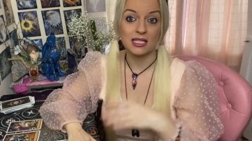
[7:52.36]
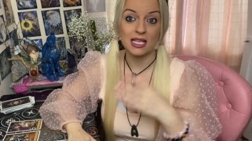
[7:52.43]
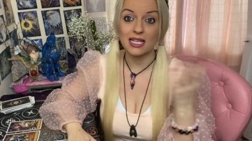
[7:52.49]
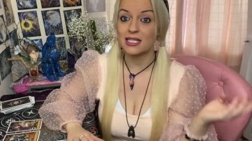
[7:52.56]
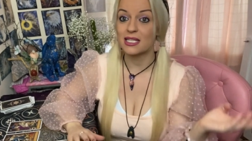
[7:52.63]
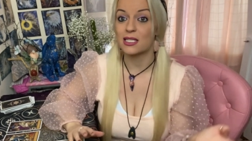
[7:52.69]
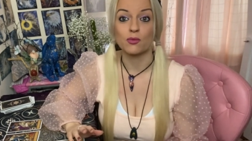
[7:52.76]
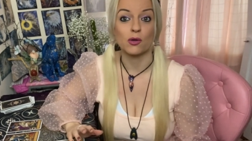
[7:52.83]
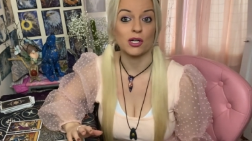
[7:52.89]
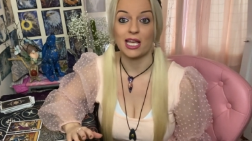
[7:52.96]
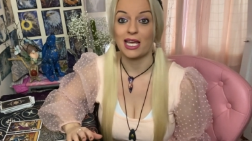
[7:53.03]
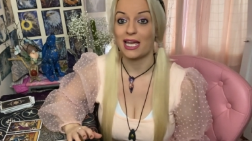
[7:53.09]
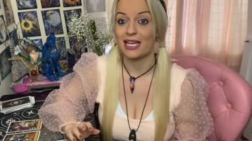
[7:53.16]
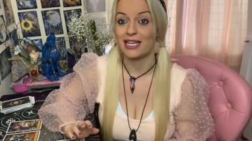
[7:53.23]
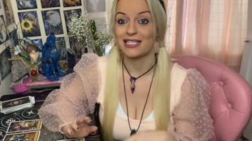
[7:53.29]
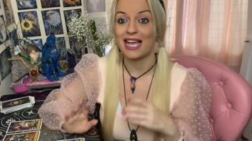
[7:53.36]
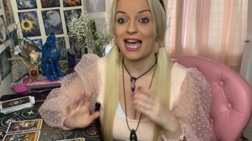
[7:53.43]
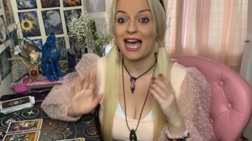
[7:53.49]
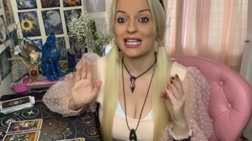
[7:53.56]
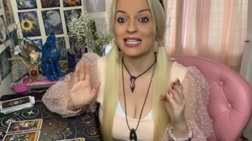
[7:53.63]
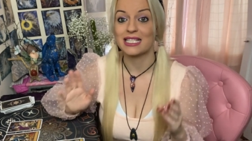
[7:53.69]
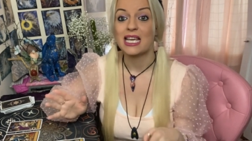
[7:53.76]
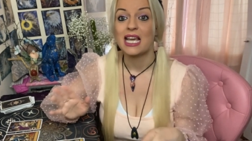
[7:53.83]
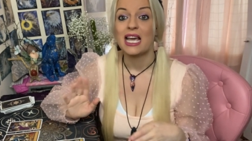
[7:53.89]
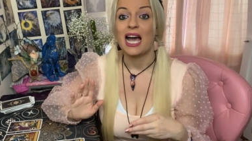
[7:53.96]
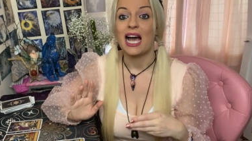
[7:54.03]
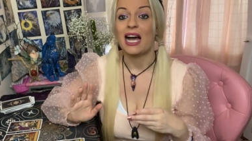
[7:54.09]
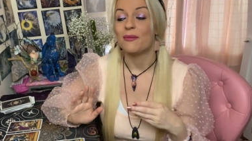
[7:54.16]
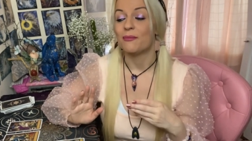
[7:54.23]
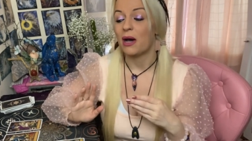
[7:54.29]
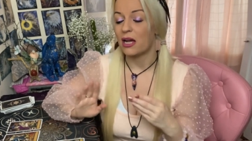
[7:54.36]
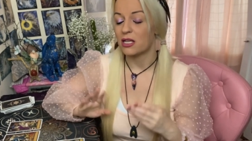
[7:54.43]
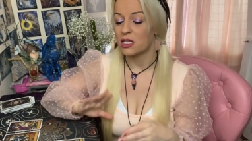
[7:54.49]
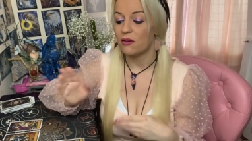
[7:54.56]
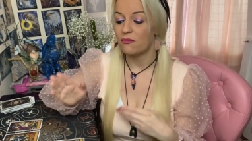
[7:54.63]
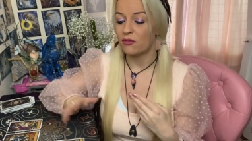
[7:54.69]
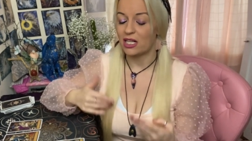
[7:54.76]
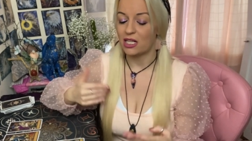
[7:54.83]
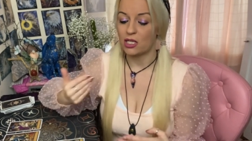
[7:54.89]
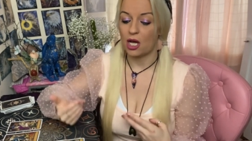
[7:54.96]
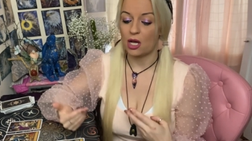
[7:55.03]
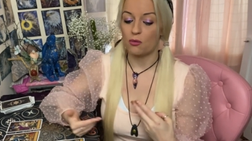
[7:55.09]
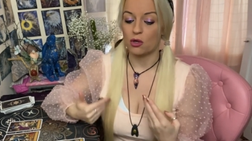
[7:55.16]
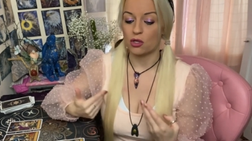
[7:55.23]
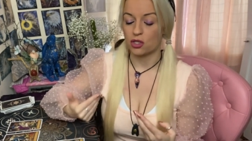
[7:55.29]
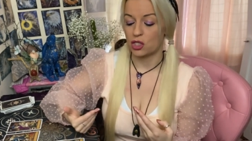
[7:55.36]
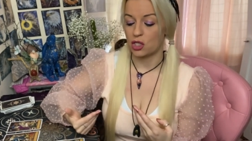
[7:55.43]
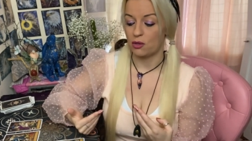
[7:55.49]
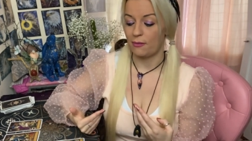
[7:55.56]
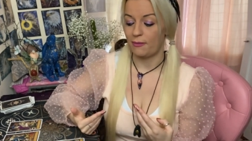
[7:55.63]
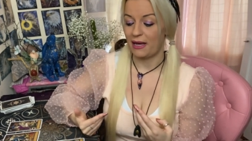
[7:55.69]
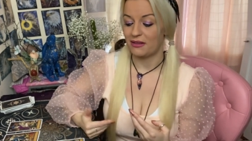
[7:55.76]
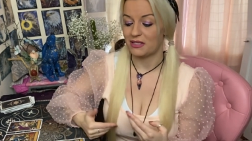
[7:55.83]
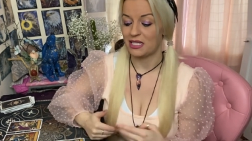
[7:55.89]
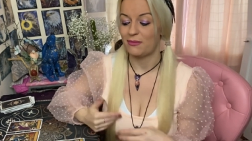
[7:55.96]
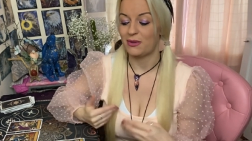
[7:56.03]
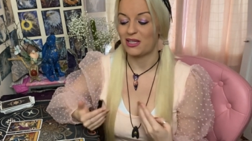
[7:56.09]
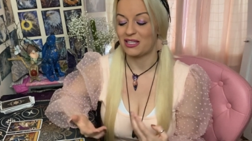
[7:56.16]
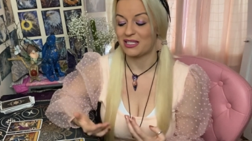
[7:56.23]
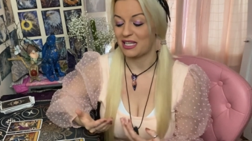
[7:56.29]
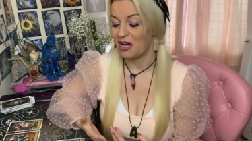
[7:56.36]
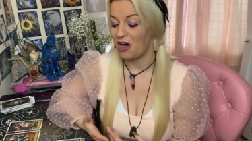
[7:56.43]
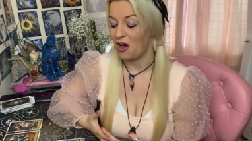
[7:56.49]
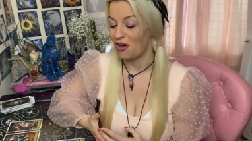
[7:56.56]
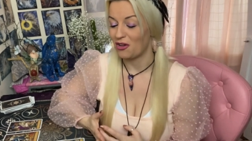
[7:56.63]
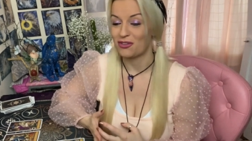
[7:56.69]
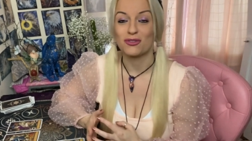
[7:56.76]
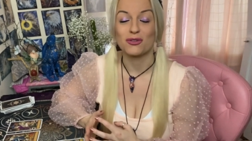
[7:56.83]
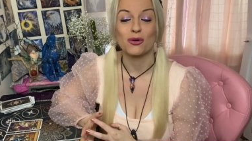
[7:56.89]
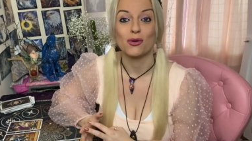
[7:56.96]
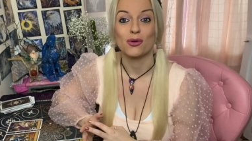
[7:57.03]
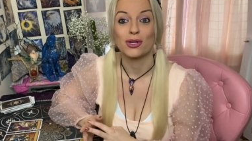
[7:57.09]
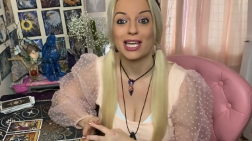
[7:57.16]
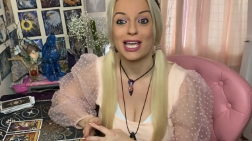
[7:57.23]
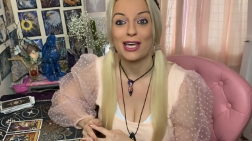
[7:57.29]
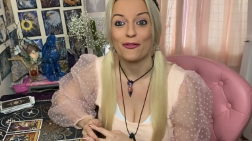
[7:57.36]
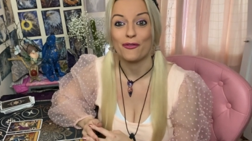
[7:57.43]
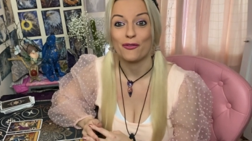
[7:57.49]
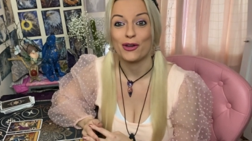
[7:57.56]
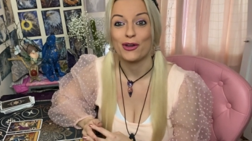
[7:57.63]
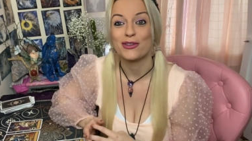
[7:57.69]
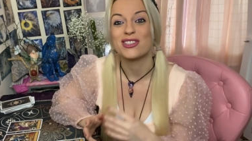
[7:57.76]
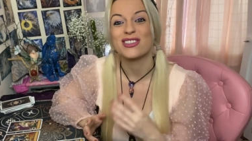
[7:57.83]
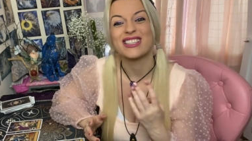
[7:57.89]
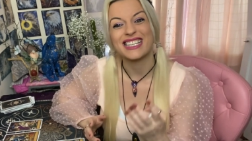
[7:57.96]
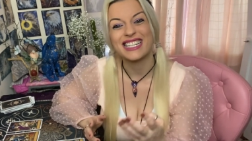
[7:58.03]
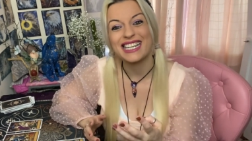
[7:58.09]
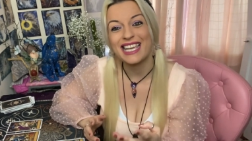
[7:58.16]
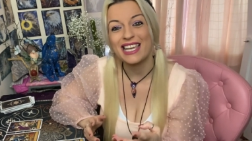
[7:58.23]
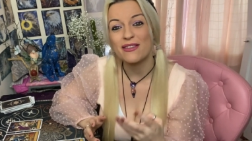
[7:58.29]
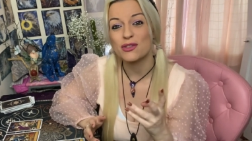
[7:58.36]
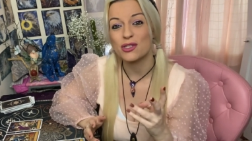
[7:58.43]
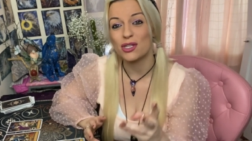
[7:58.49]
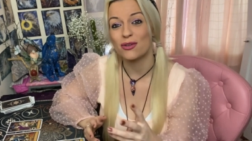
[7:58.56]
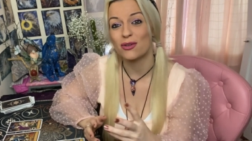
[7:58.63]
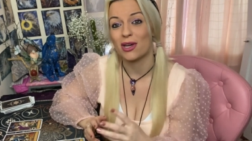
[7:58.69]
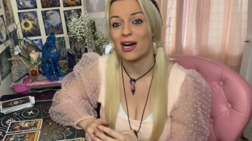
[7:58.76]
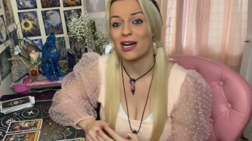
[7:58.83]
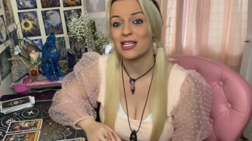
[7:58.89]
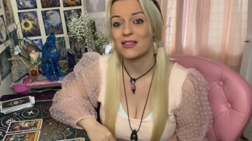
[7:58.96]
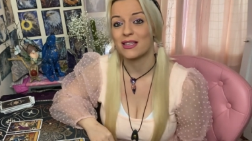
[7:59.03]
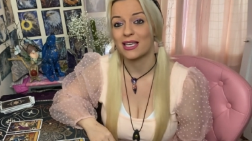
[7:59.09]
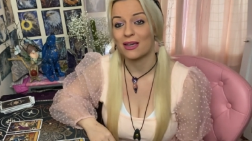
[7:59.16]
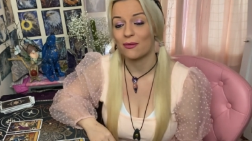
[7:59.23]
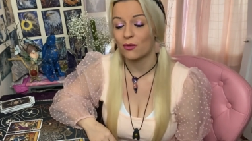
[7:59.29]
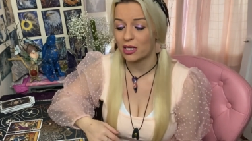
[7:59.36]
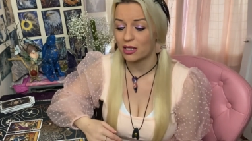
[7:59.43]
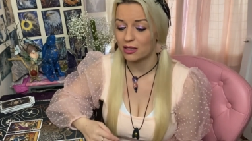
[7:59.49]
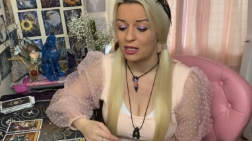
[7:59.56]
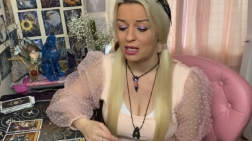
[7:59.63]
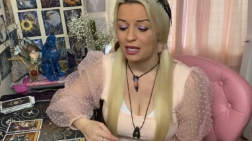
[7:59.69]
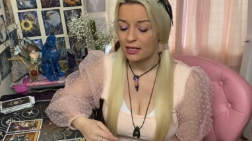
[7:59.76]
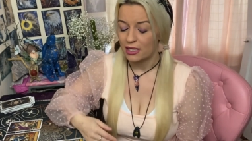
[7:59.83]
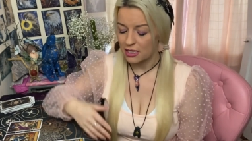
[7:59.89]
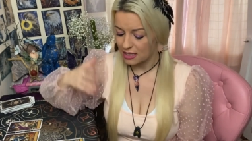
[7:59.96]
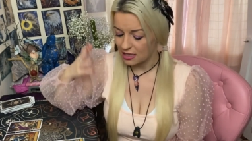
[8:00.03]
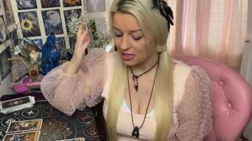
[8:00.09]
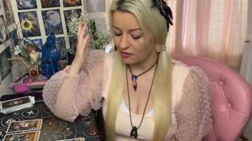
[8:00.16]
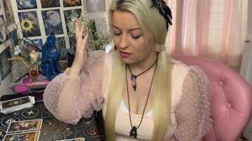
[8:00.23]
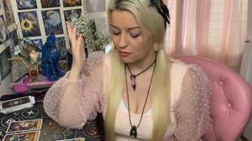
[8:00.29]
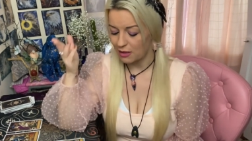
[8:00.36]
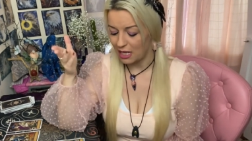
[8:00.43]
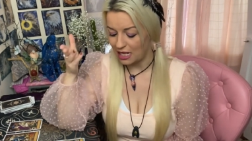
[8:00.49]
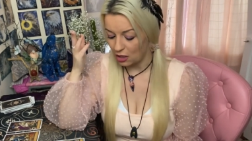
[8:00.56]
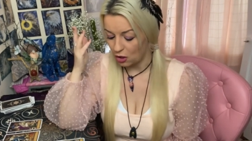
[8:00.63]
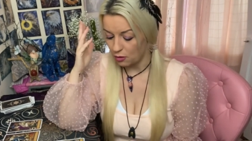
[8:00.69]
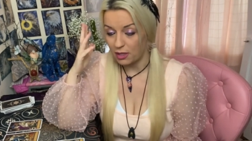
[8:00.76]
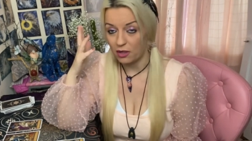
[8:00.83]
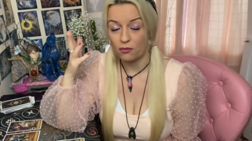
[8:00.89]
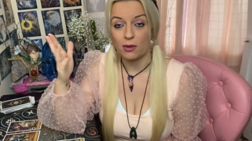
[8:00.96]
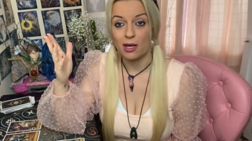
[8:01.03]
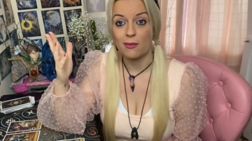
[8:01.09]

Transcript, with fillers: this is what it is, and I don't really know what to do about it because I can't talk it through. So it leaves you guys thinking, well, this is giving me a little bit of